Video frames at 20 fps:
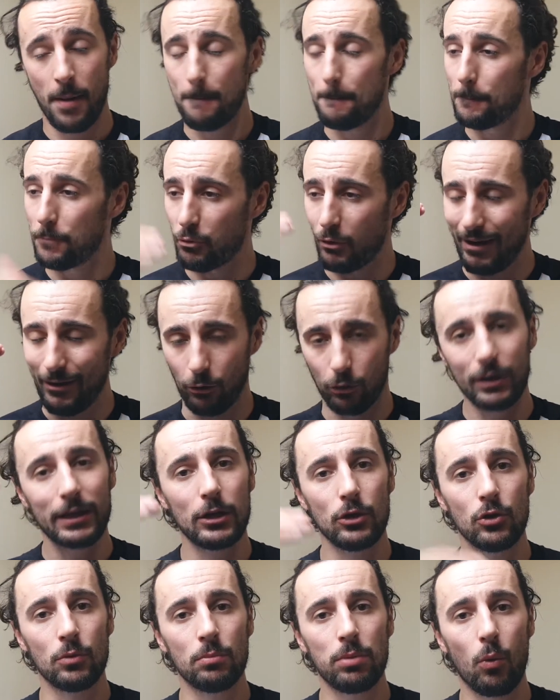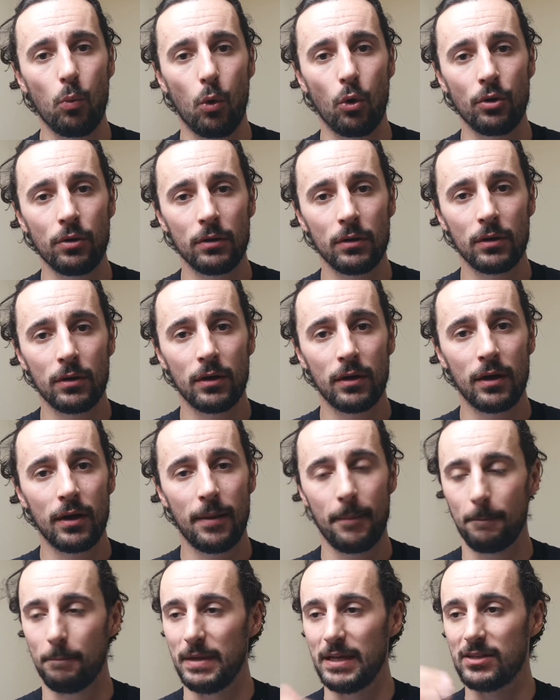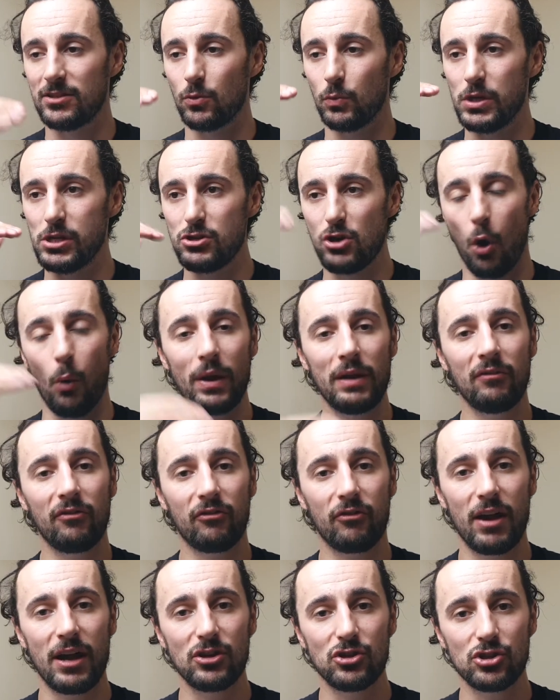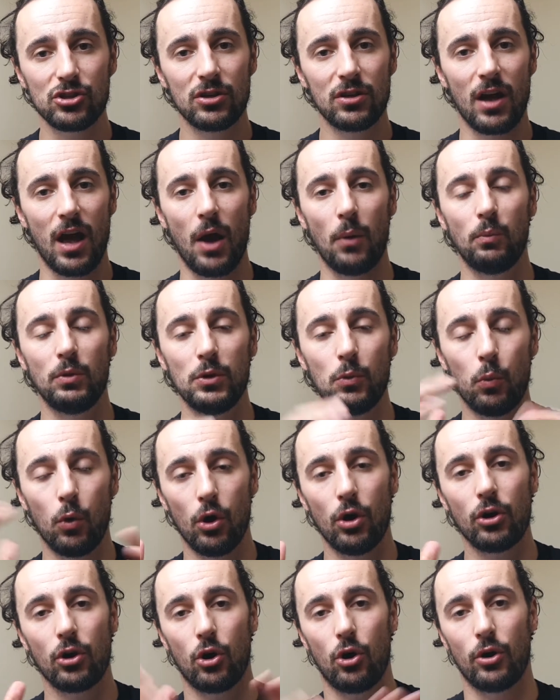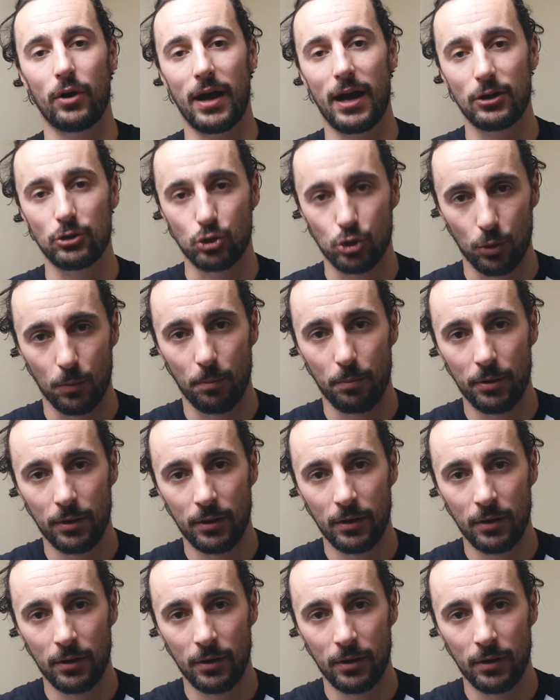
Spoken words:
Priority number 1 means that we go in fresh and we work on our jump,